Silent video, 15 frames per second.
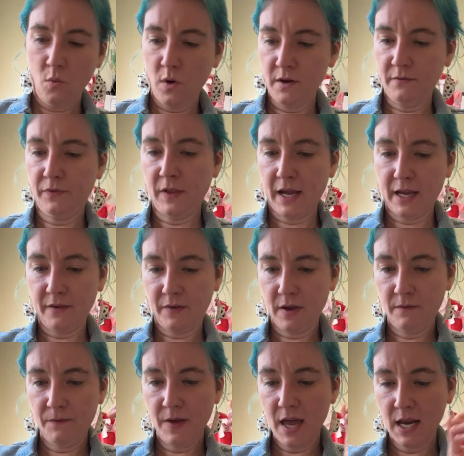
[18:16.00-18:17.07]
One fleck of
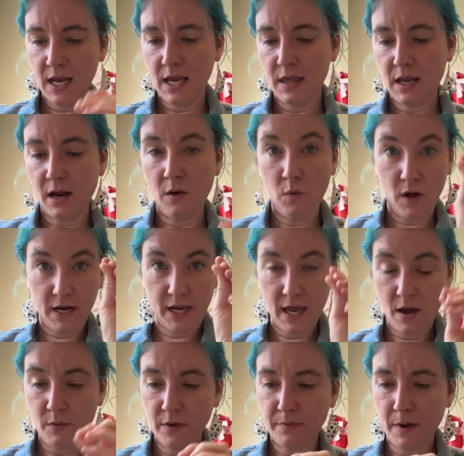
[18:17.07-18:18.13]
confetti that I want to
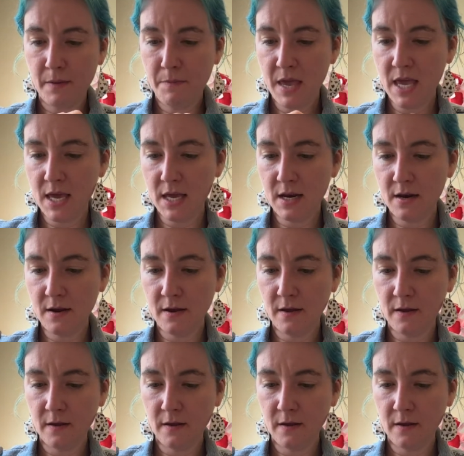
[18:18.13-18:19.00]
get with my pin.